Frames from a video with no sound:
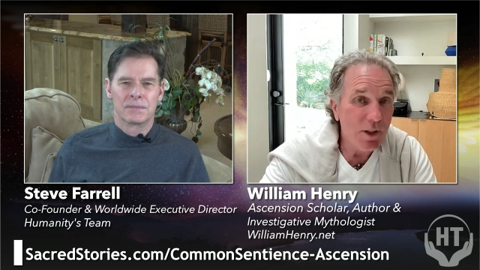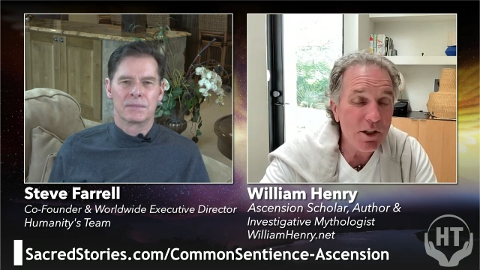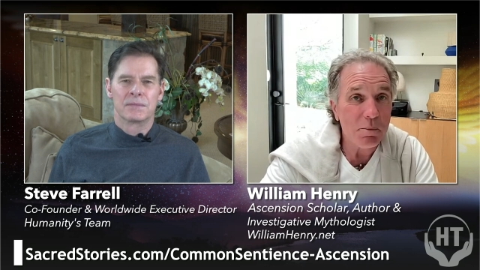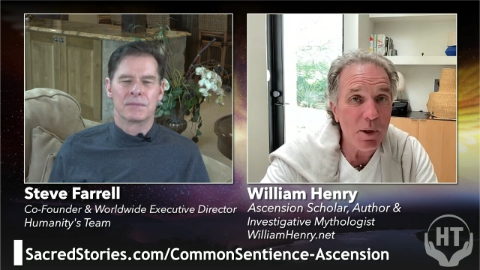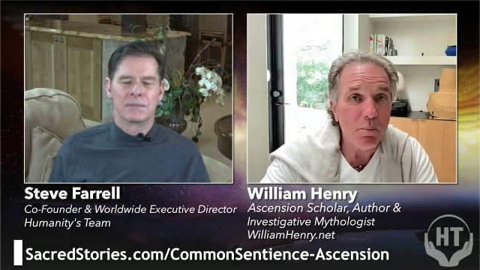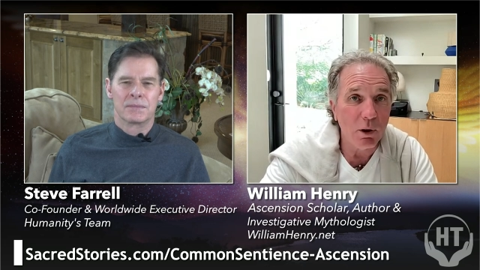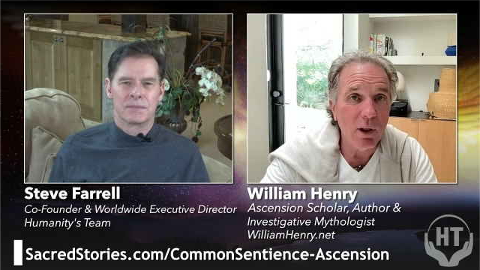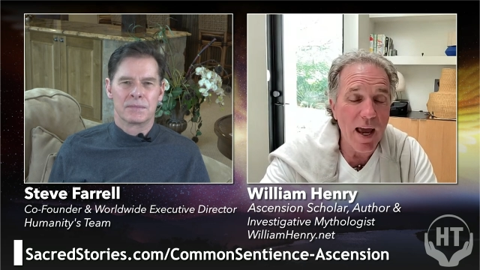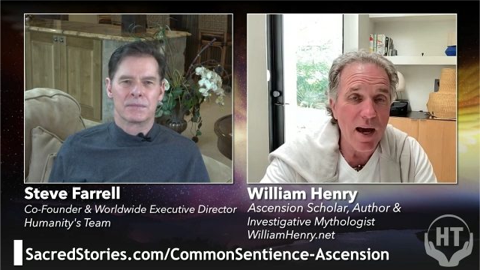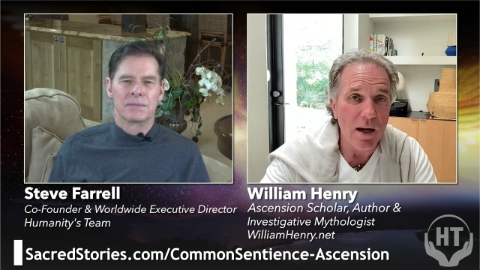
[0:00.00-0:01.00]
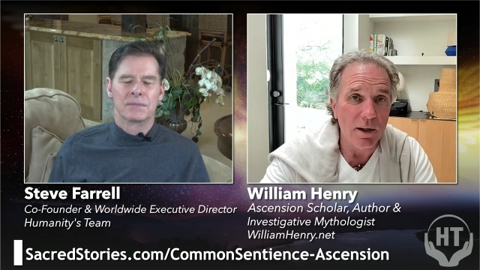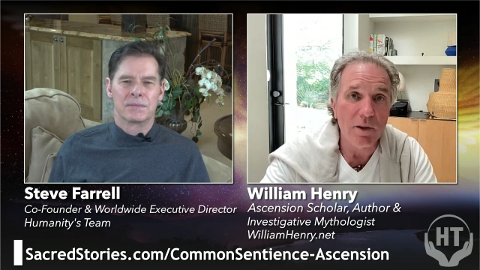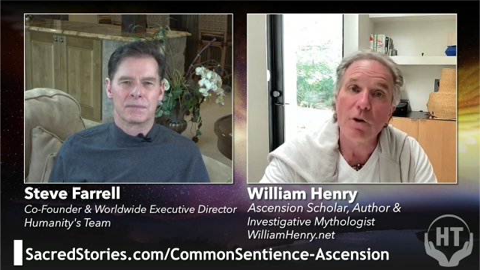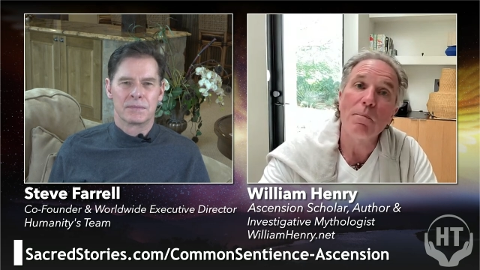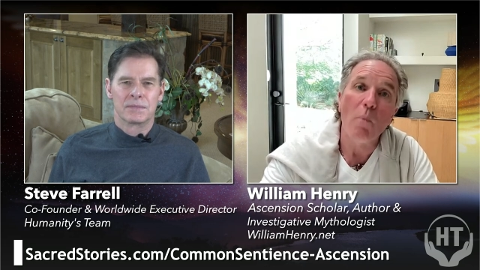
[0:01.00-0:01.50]
Speaker 1: this has been planned
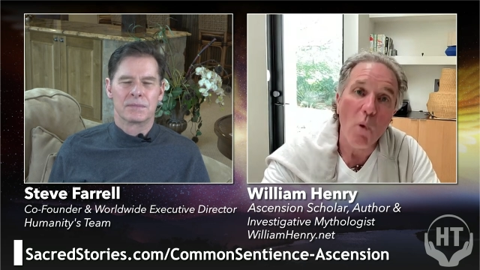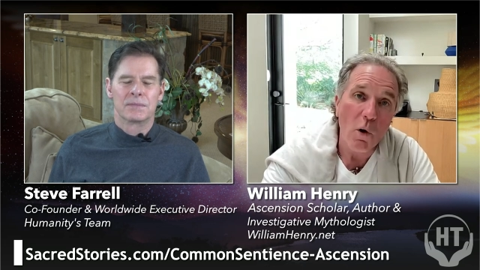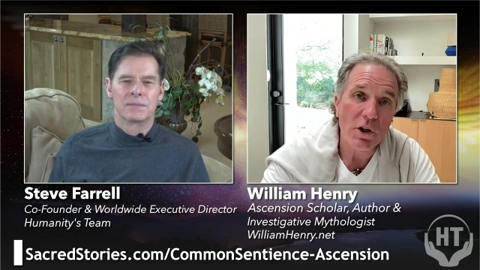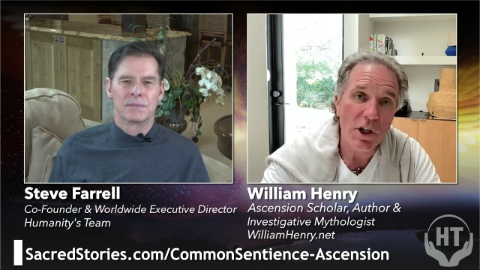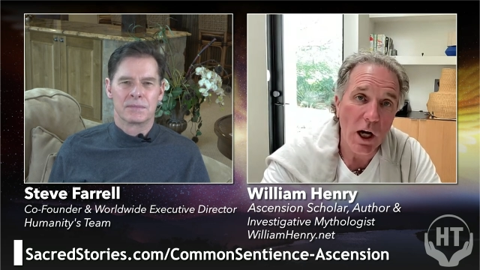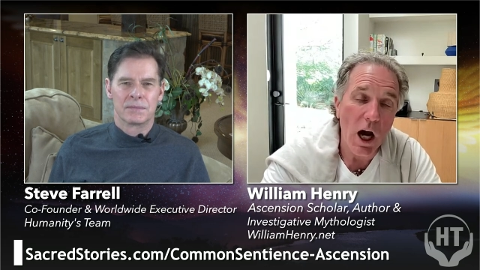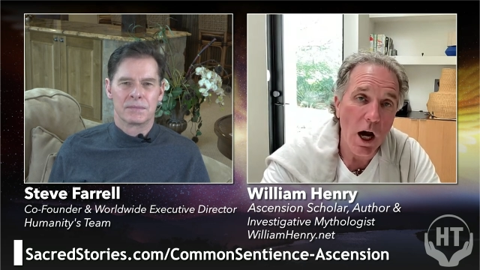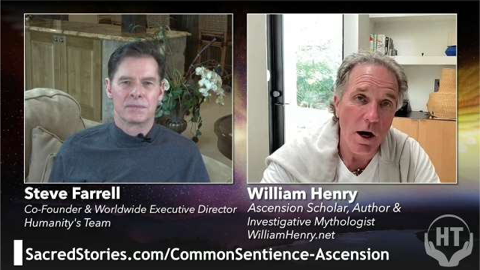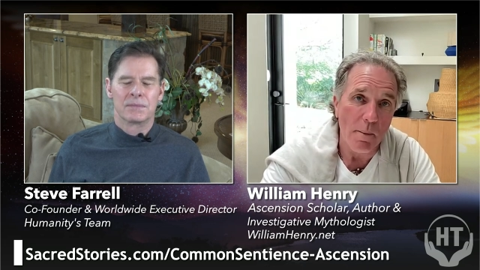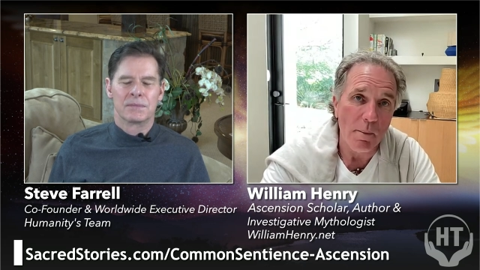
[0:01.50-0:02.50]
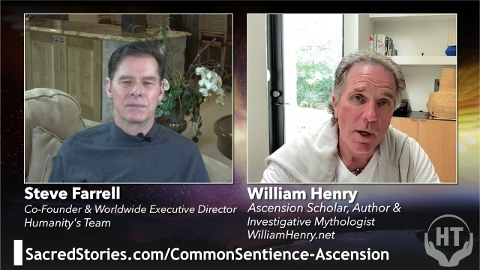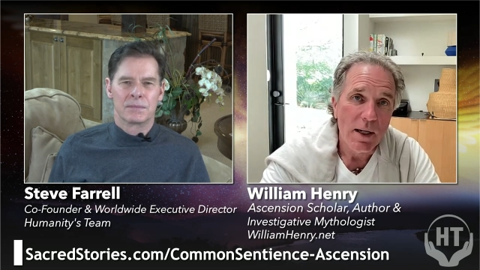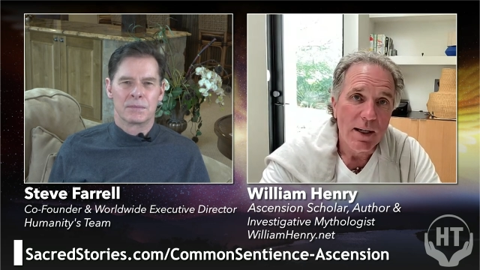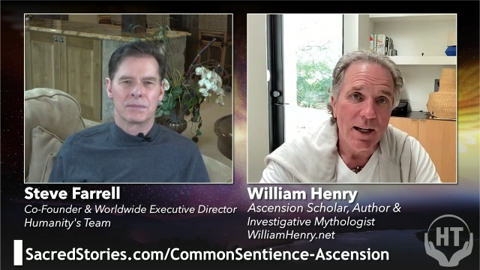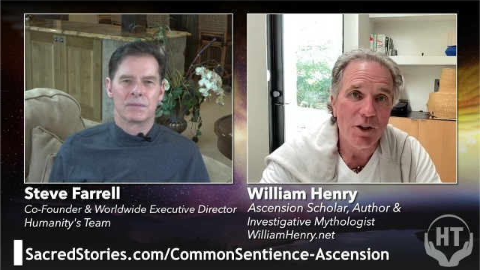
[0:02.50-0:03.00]
and there's more to come
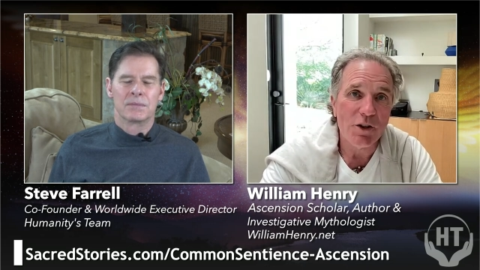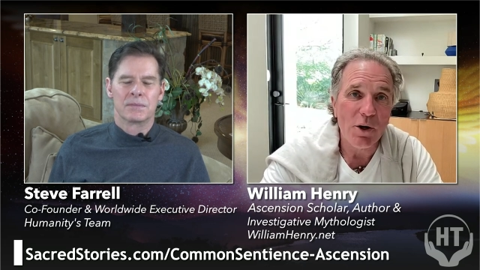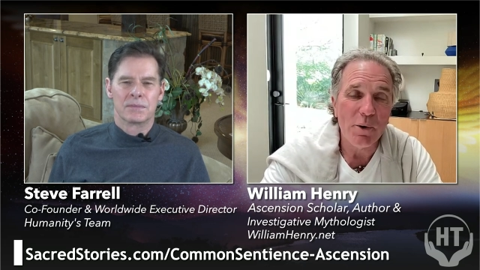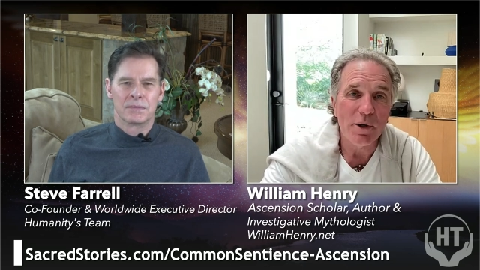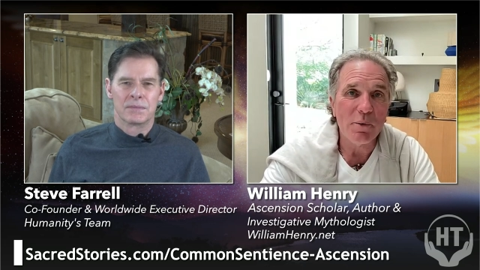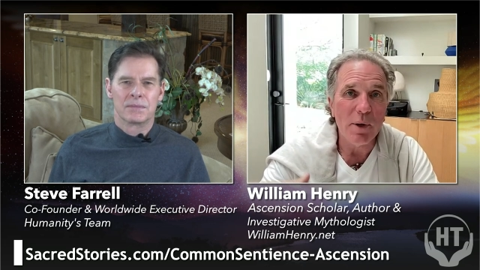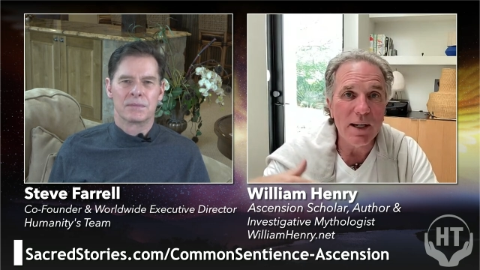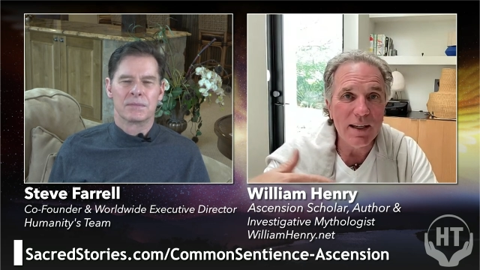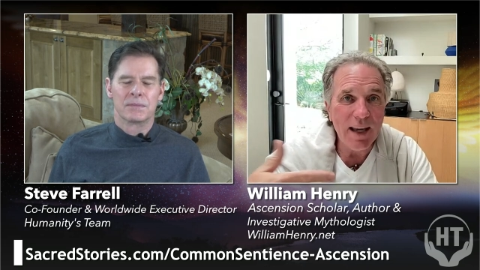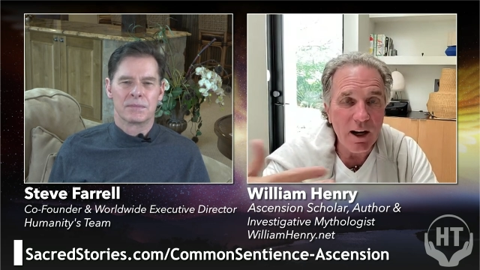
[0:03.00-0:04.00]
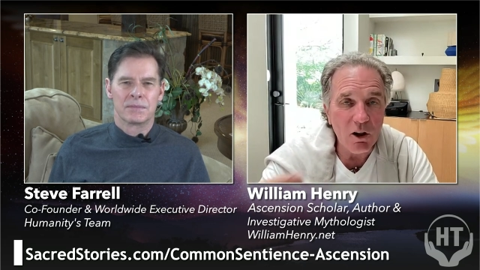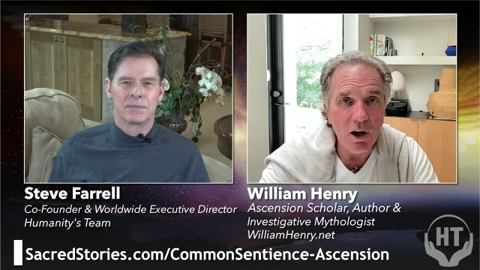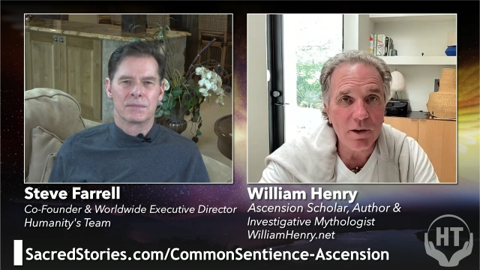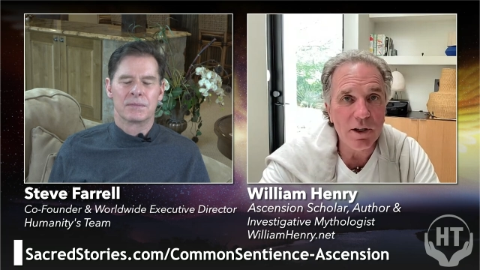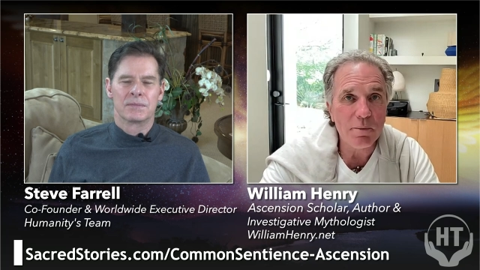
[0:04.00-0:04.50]
and so, as we get
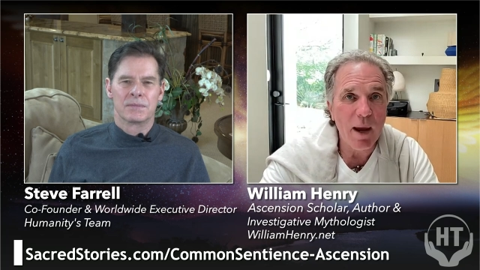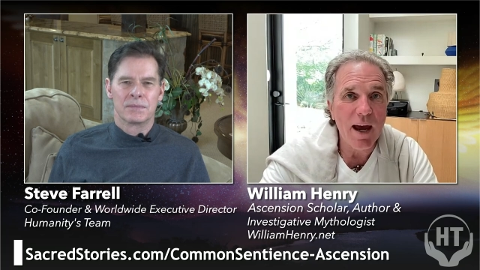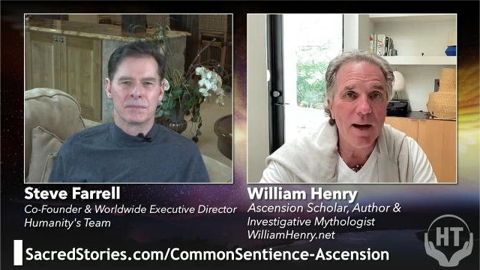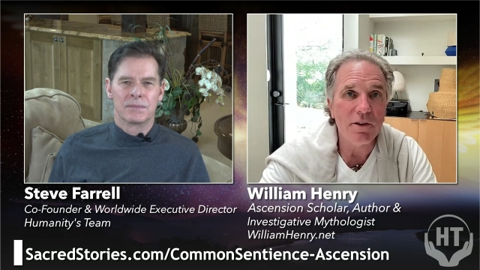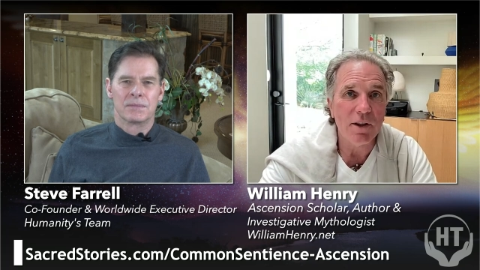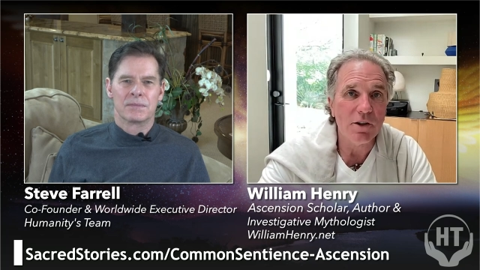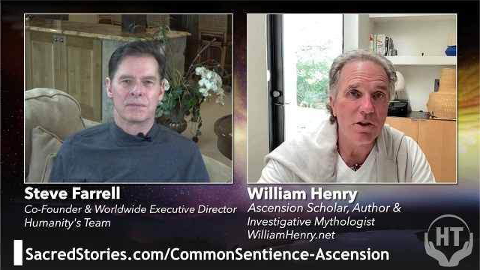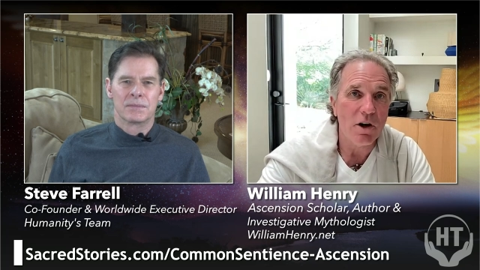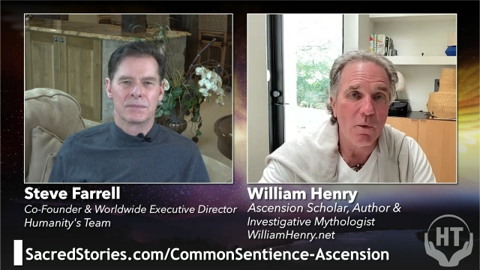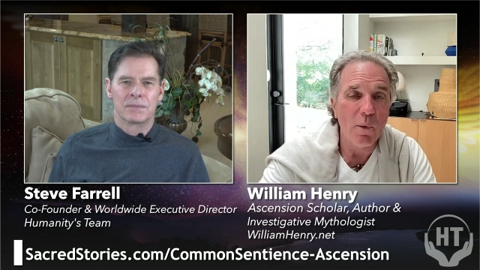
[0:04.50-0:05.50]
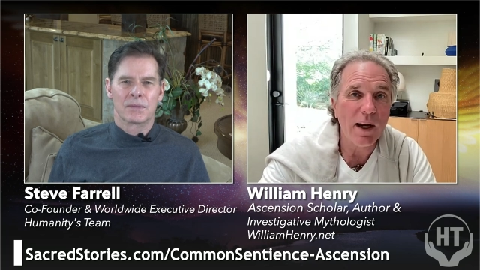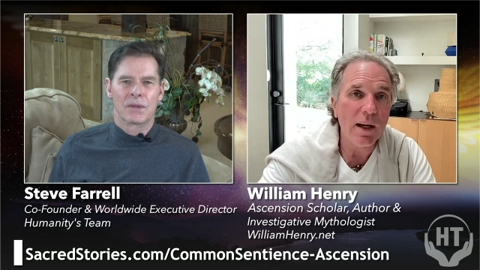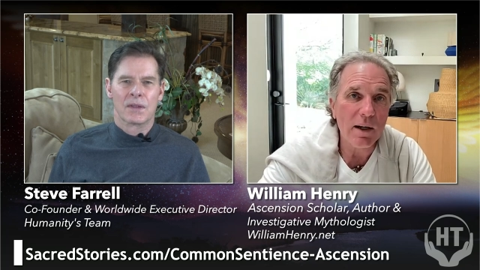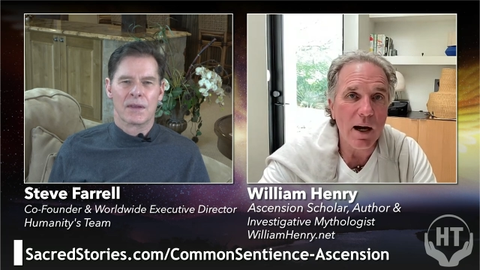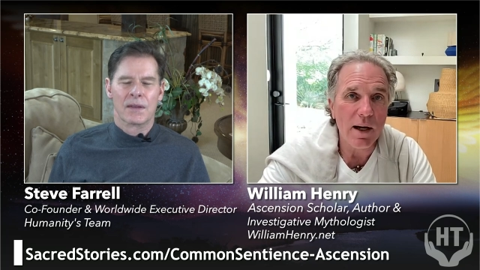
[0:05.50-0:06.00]
along this path and start
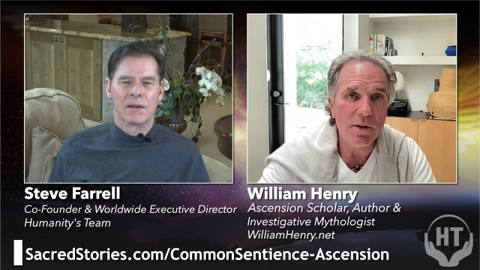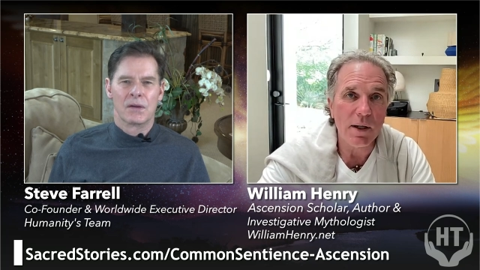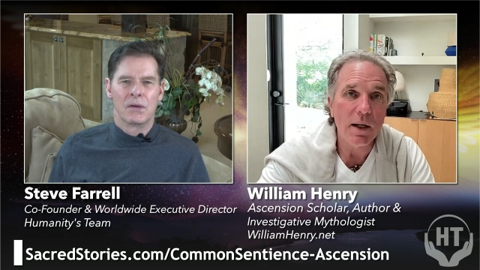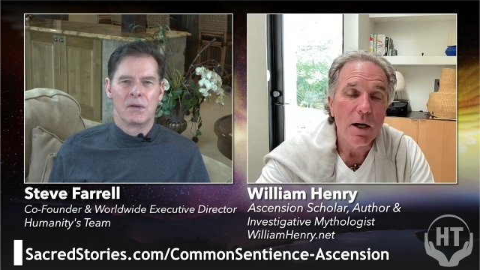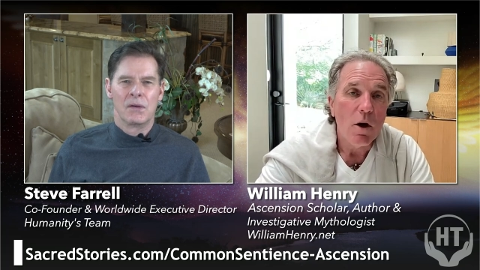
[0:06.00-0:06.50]
recognizing